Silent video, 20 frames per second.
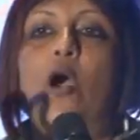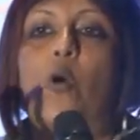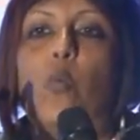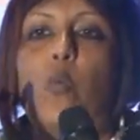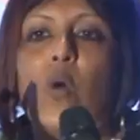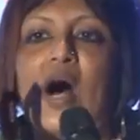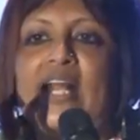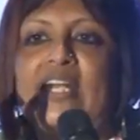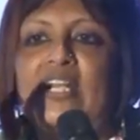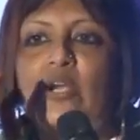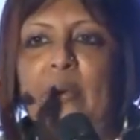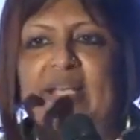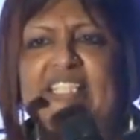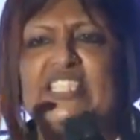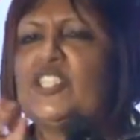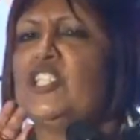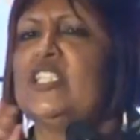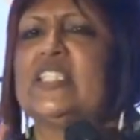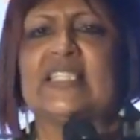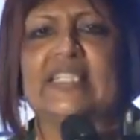one
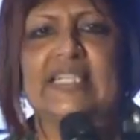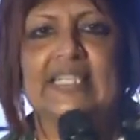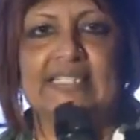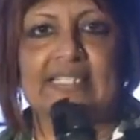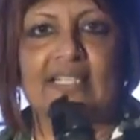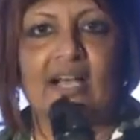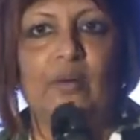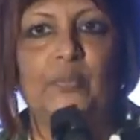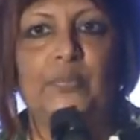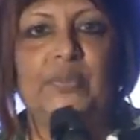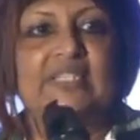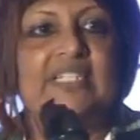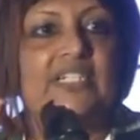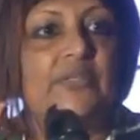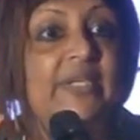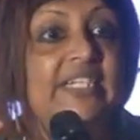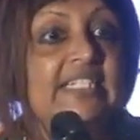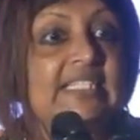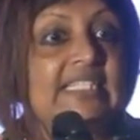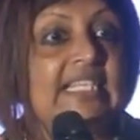question is an example that
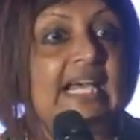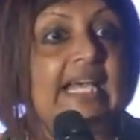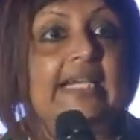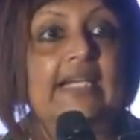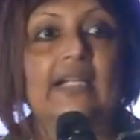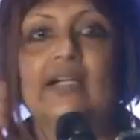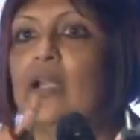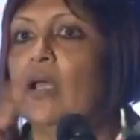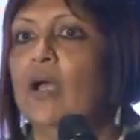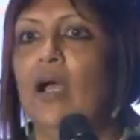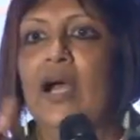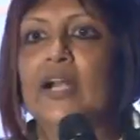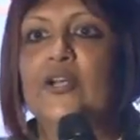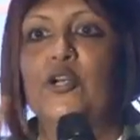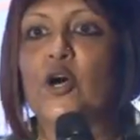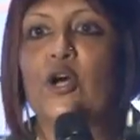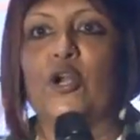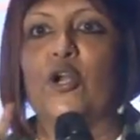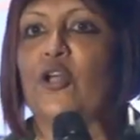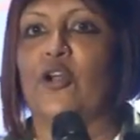we decided,
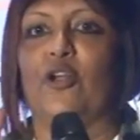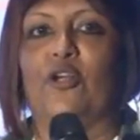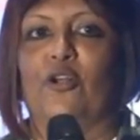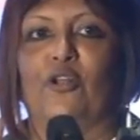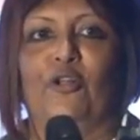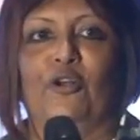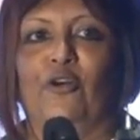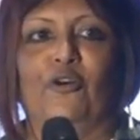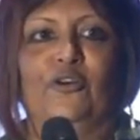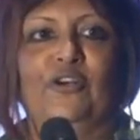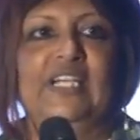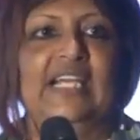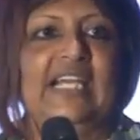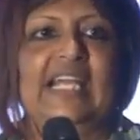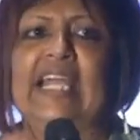no.